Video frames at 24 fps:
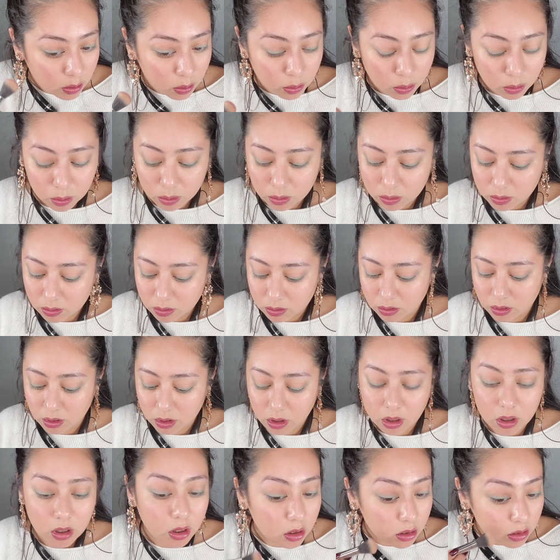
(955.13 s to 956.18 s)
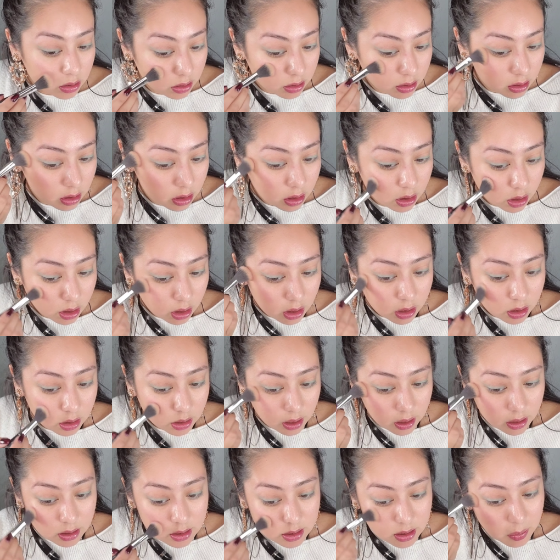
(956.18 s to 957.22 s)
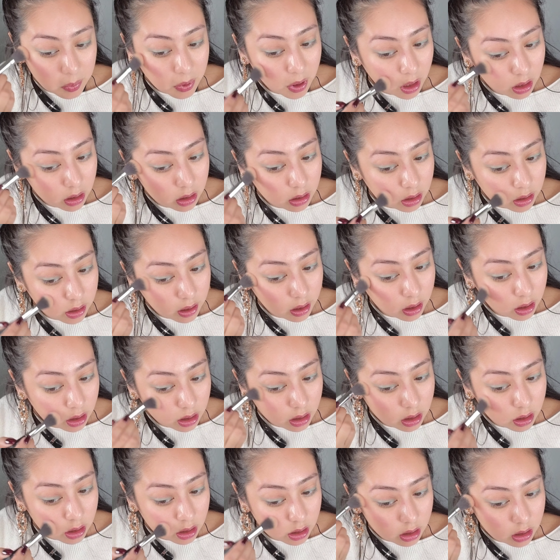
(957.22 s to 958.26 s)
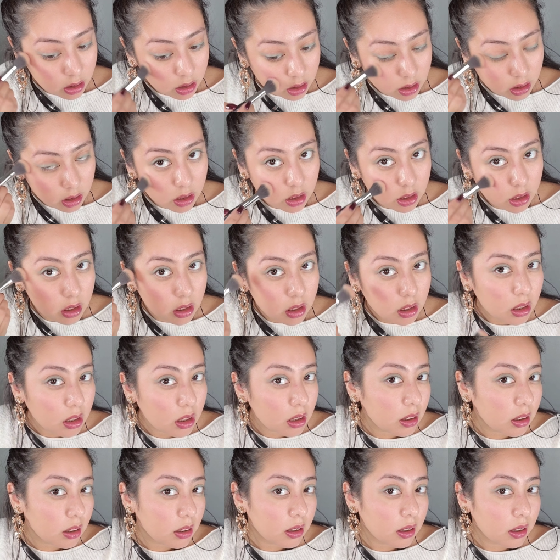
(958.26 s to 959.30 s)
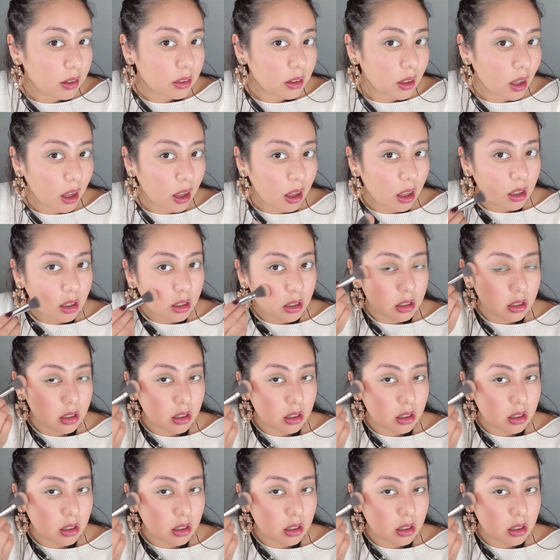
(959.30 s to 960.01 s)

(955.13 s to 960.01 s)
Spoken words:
Ooh, girl, that is some color there. Look at that.